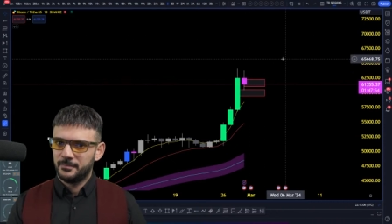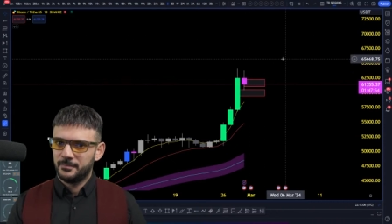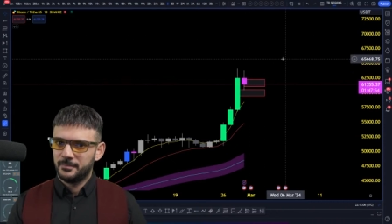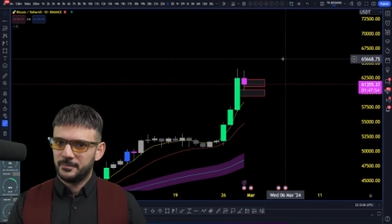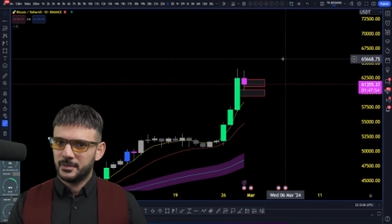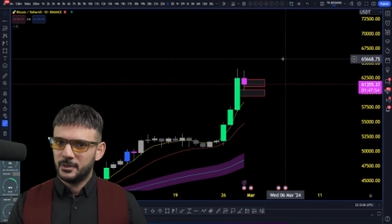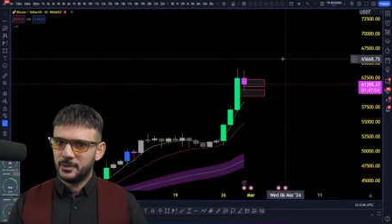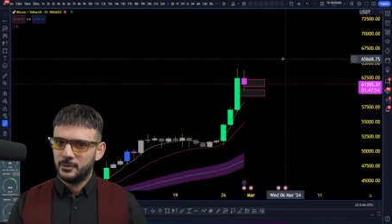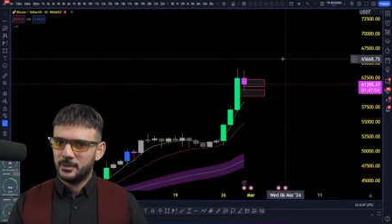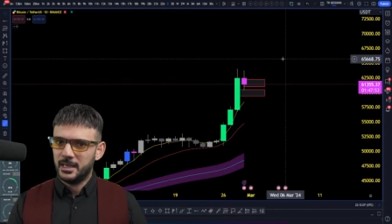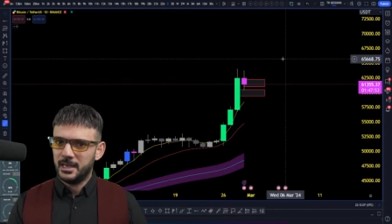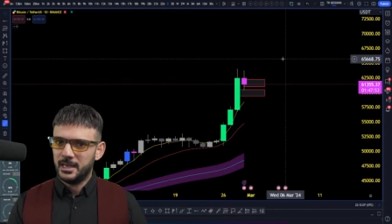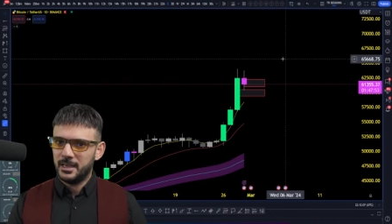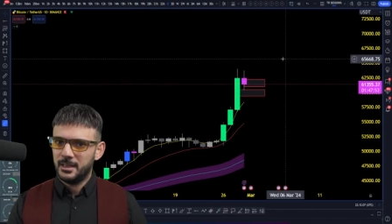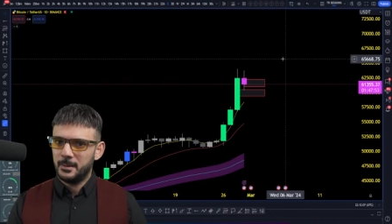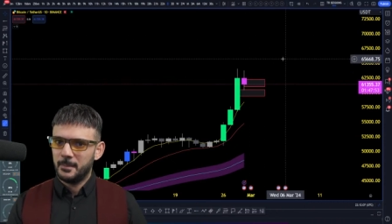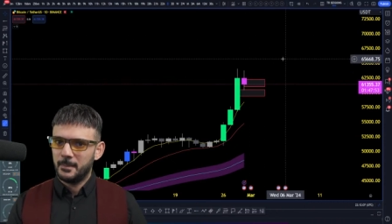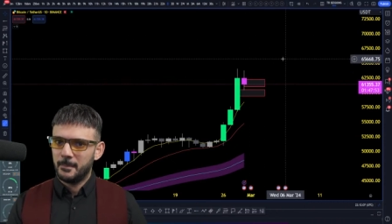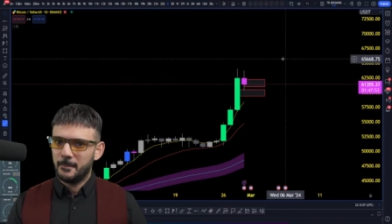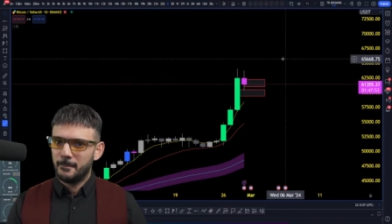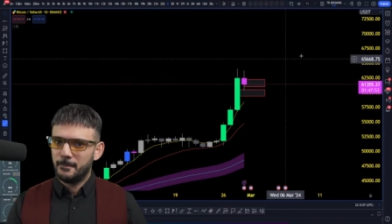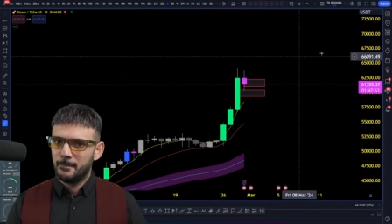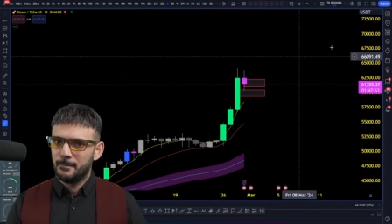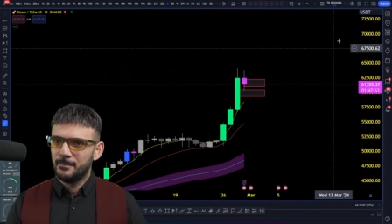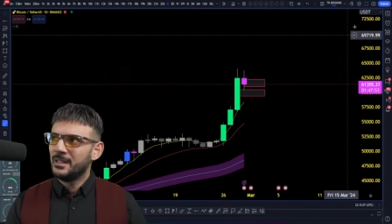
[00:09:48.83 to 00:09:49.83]
Okay?
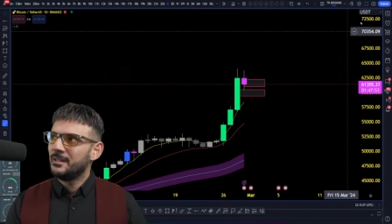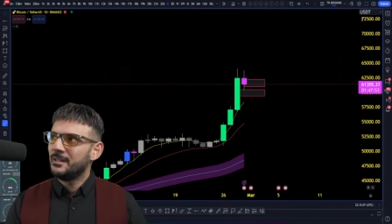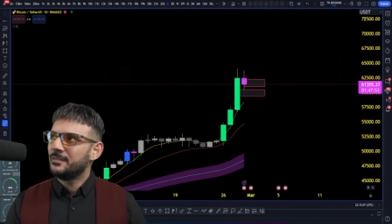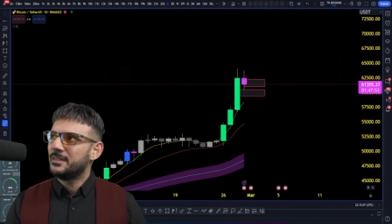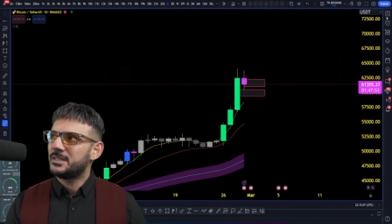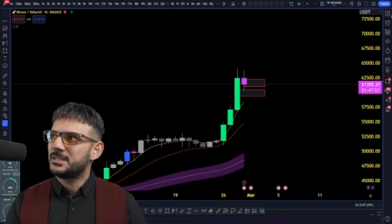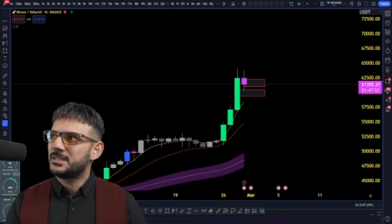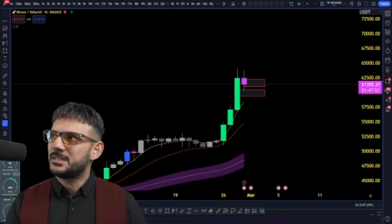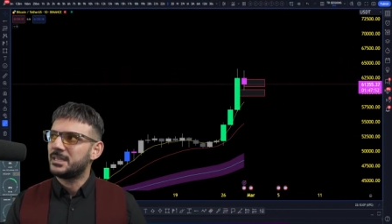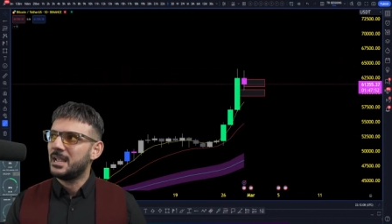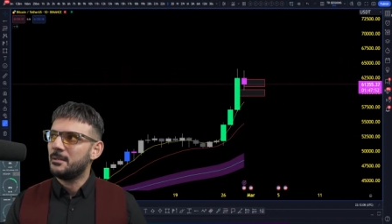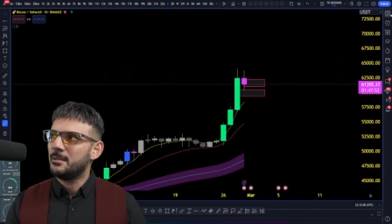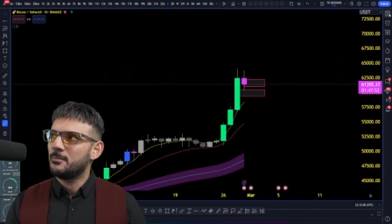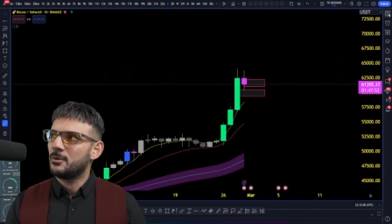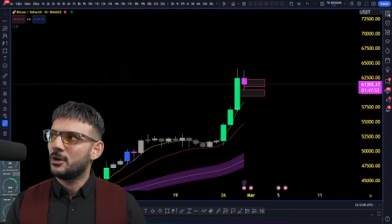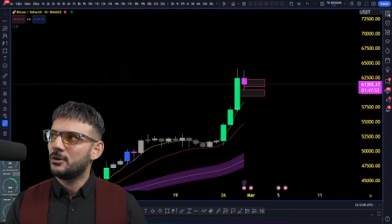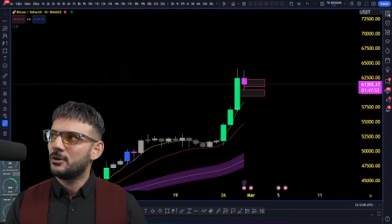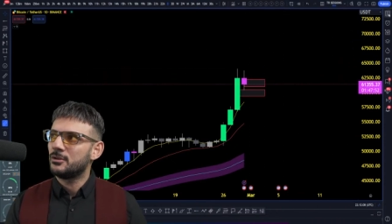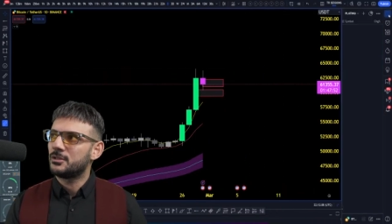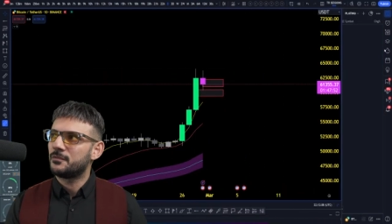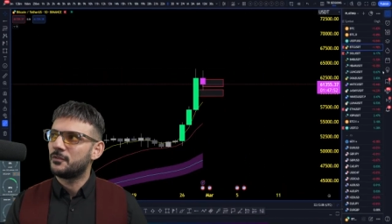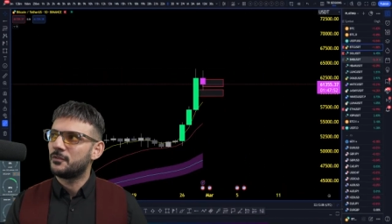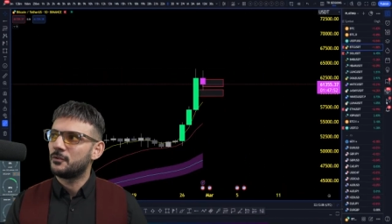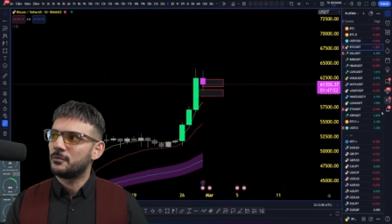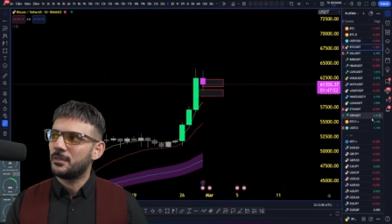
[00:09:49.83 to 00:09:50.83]
The same goes
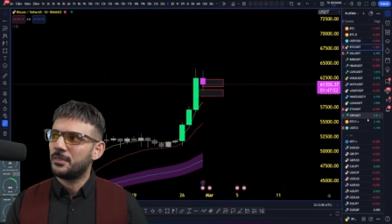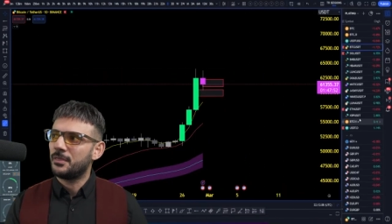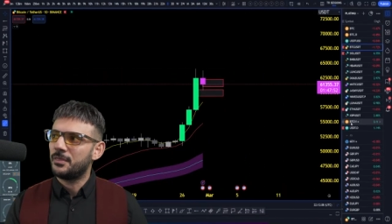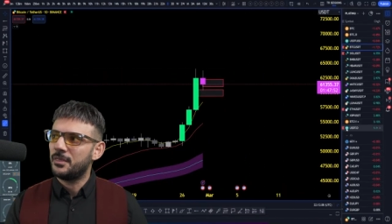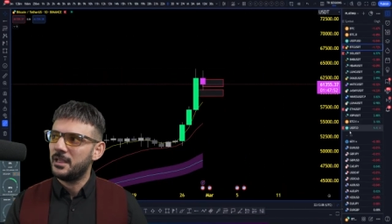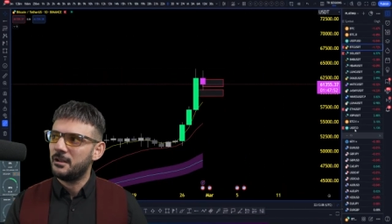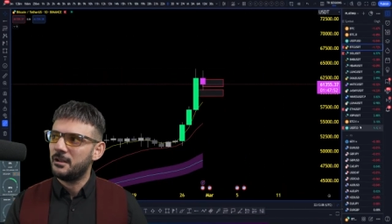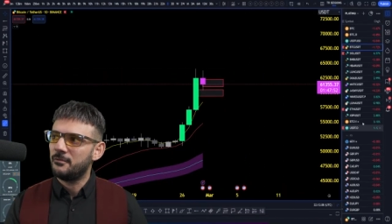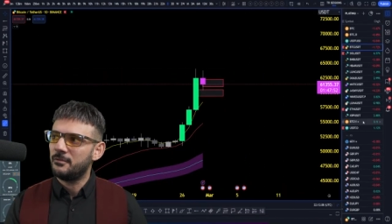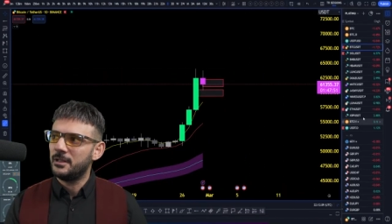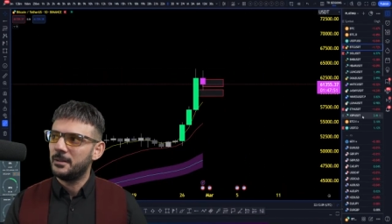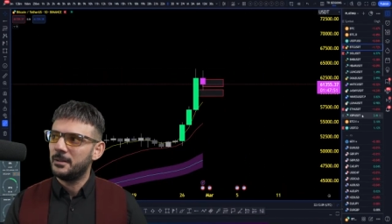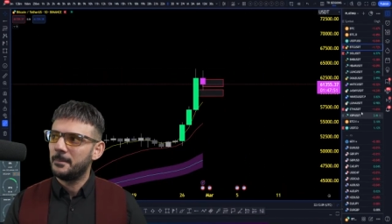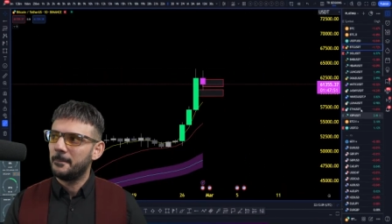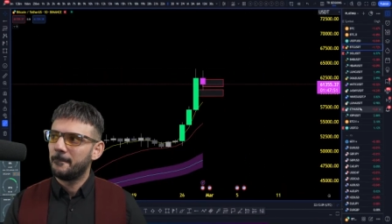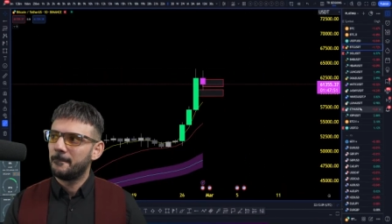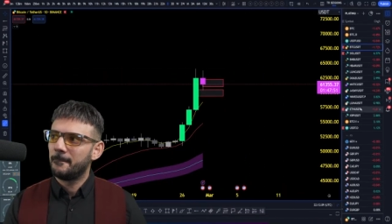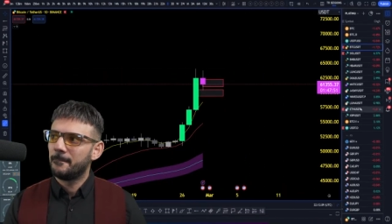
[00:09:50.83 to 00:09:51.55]
for Ethereum.